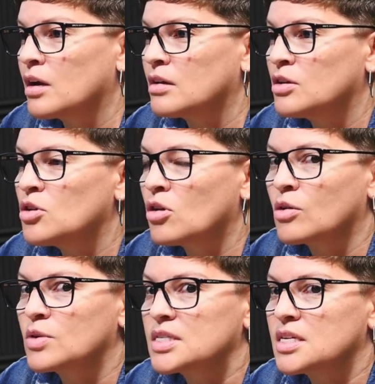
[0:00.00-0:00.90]
where New
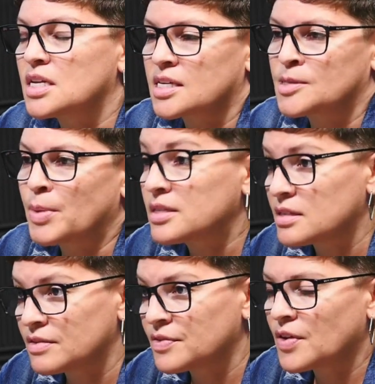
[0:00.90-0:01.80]
York was
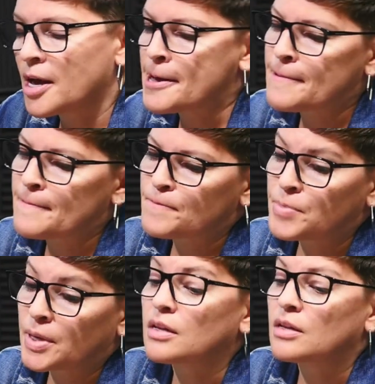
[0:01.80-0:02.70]
inexpensive, um,
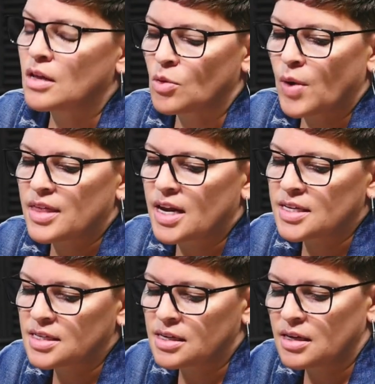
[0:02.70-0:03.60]
but in the way that
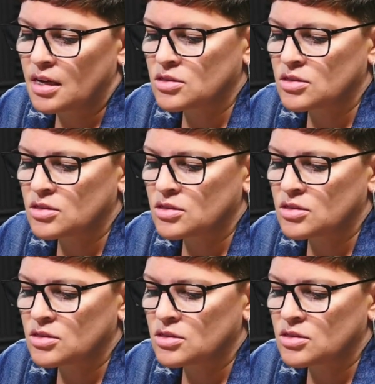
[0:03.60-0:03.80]
I did it.